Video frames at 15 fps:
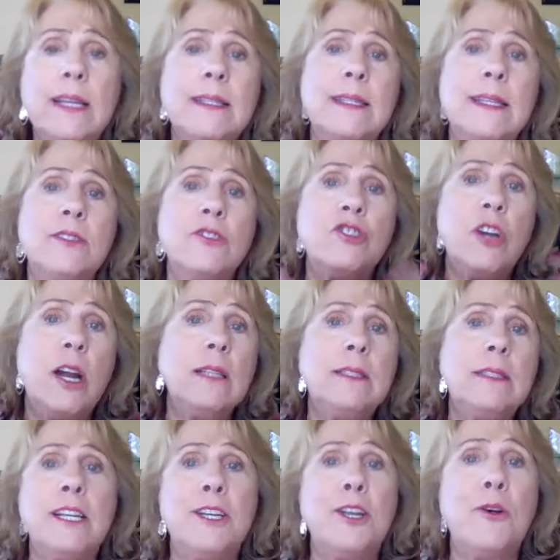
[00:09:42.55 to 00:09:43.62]
Because the child
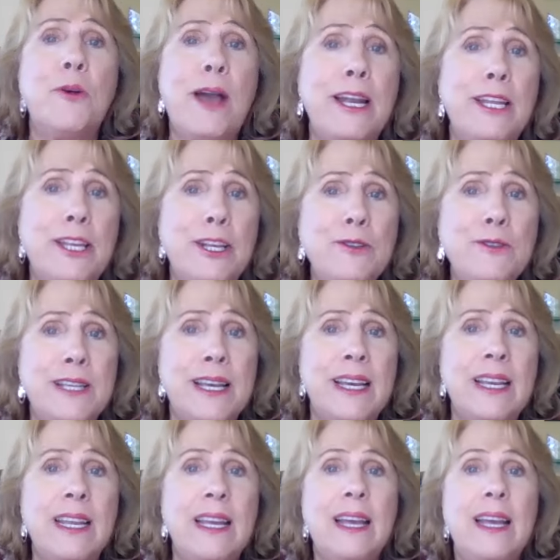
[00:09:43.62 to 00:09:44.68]
didn't know how to use
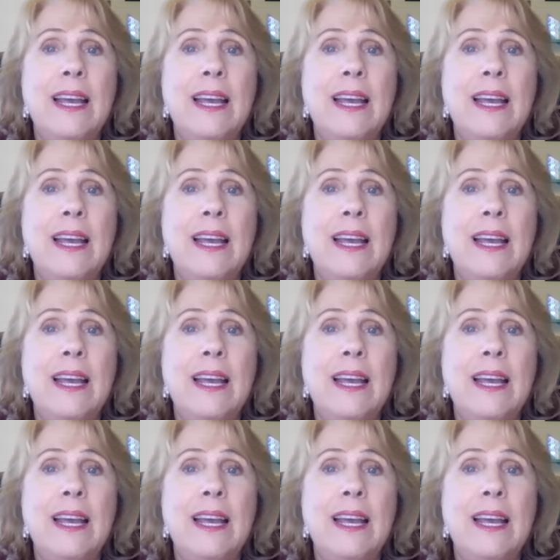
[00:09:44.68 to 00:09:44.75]
it.